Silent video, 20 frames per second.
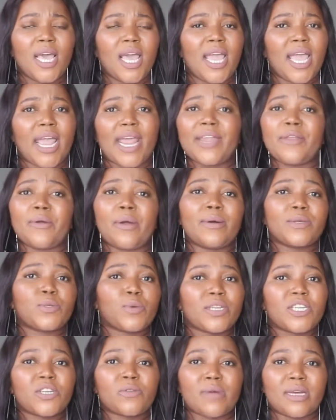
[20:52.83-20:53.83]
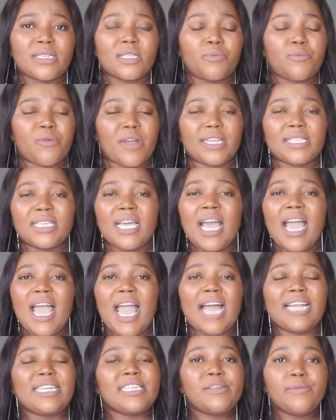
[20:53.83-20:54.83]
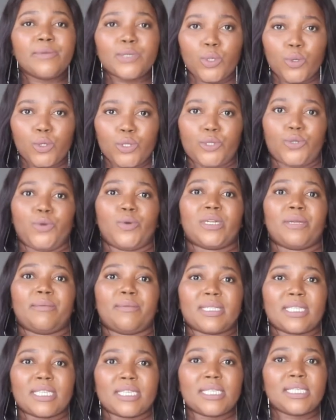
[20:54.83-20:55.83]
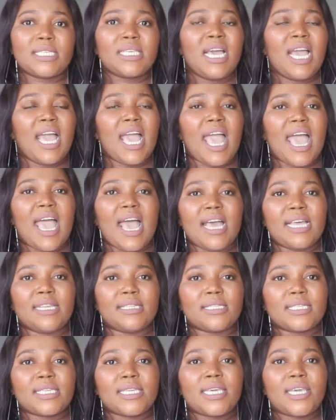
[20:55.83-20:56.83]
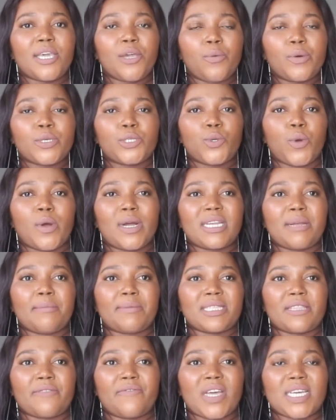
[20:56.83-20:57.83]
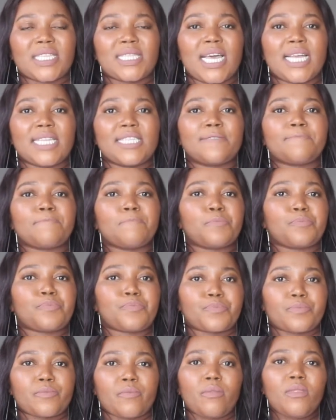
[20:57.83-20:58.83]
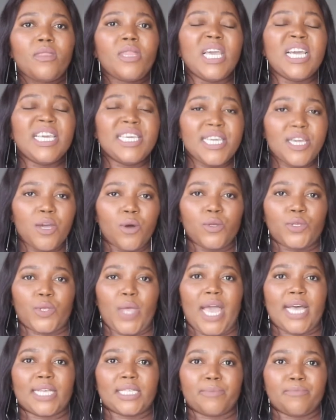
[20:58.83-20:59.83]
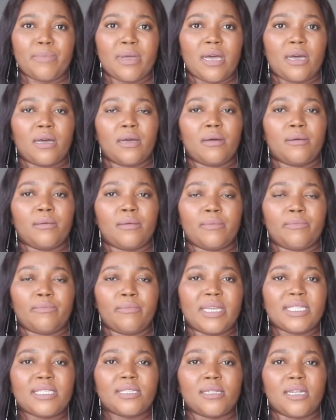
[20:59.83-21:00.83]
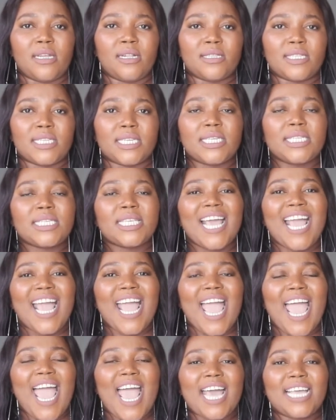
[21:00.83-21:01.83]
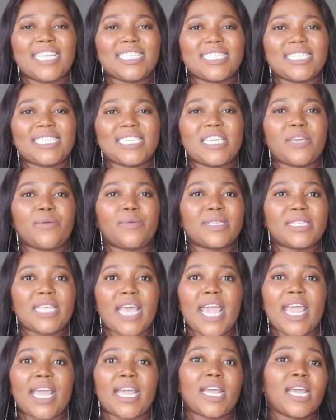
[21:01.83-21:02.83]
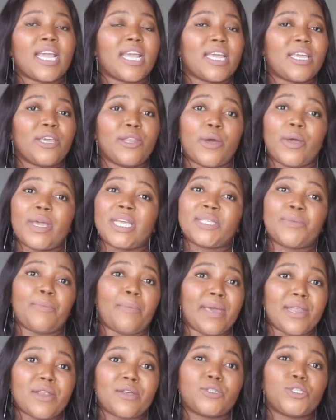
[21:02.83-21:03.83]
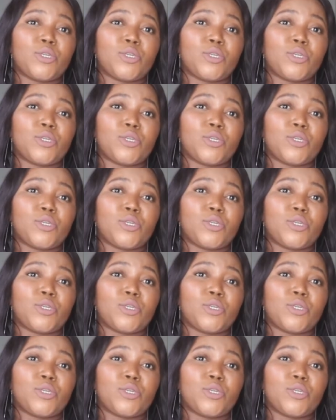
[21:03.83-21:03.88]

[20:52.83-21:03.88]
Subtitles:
Anyway, I was watching Russell Brand, and he was also talking about this, and he was talking about the fact that he also has a mental illness, and he was saying, you know, it's better to